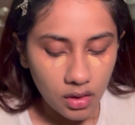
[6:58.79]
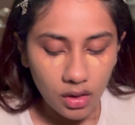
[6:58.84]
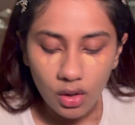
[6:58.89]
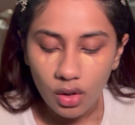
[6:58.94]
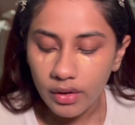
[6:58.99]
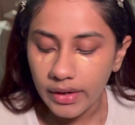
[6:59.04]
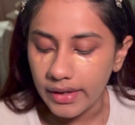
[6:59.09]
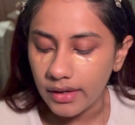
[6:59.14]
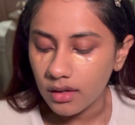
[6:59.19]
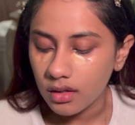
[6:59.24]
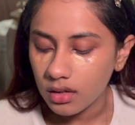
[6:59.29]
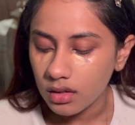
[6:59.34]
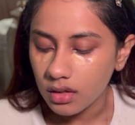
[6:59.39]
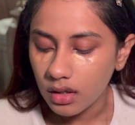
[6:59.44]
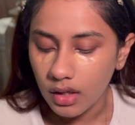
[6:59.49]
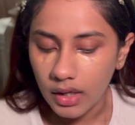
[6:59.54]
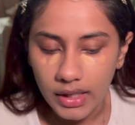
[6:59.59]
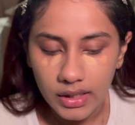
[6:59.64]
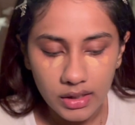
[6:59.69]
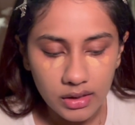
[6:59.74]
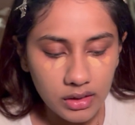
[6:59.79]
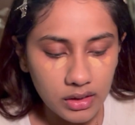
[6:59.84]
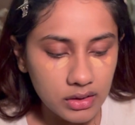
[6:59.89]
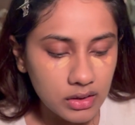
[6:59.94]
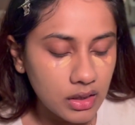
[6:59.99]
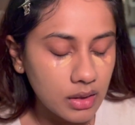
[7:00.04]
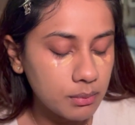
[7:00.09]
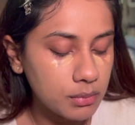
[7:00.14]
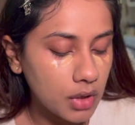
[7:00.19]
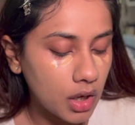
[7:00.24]
Okay, anything
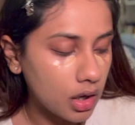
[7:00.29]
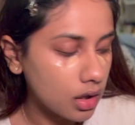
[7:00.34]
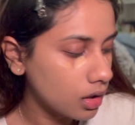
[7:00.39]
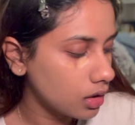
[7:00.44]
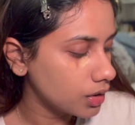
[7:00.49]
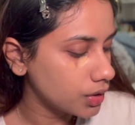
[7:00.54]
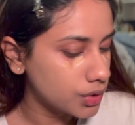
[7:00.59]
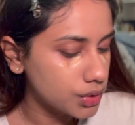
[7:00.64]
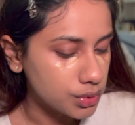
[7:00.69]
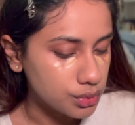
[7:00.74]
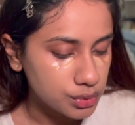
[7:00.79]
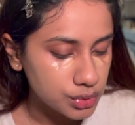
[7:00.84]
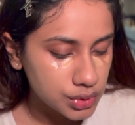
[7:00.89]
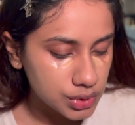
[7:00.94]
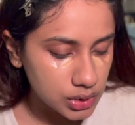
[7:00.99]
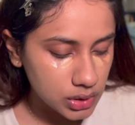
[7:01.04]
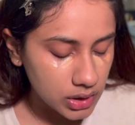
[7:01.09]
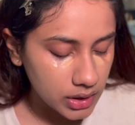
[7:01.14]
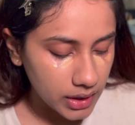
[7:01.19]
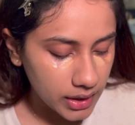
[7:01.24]
that I'm not gonna use today,